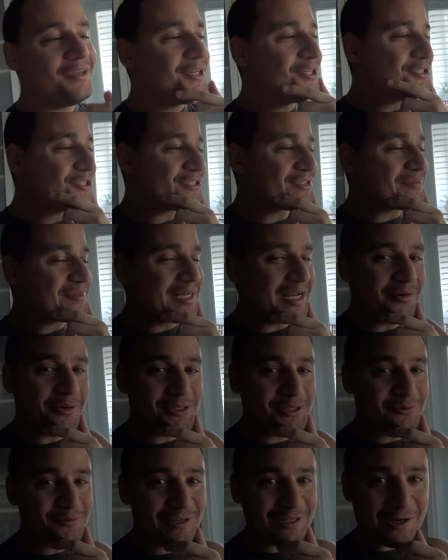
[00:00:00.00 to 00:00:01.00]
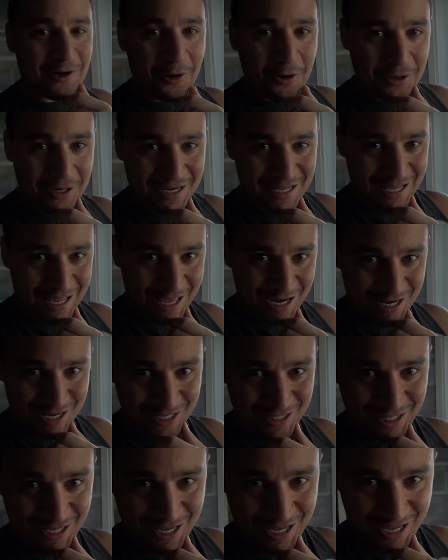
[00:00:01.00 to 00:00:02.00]
videos doesn't mean I wasn't recording
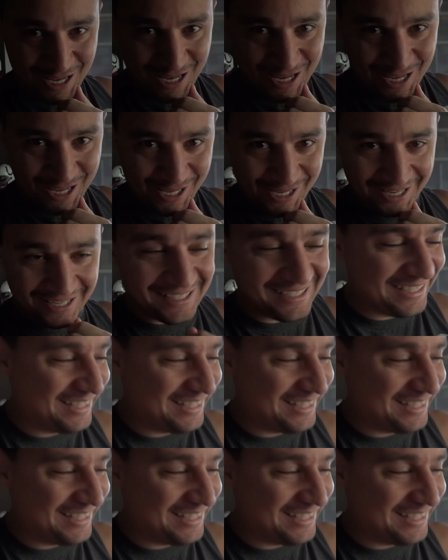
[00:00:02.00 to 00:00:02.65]
anything.